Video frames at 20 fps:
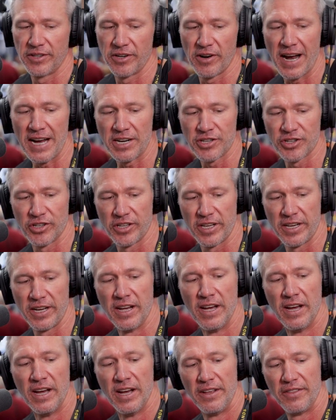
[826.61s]
They're actually,
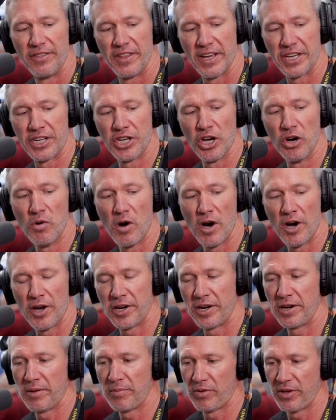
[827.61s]
they go
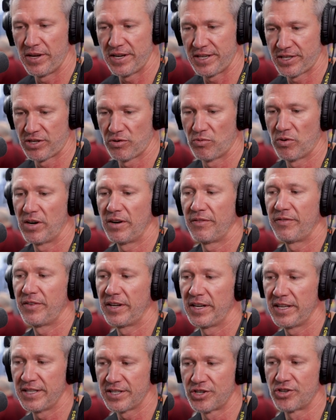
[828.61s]
on in a place to where if
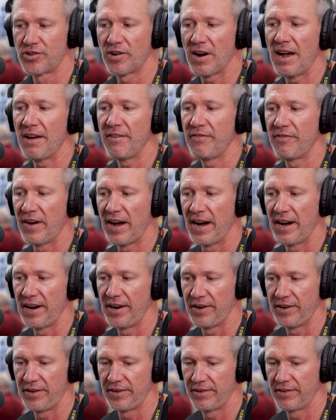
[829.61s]
it is dry
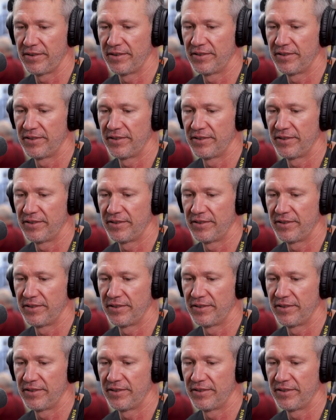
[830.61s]
fired,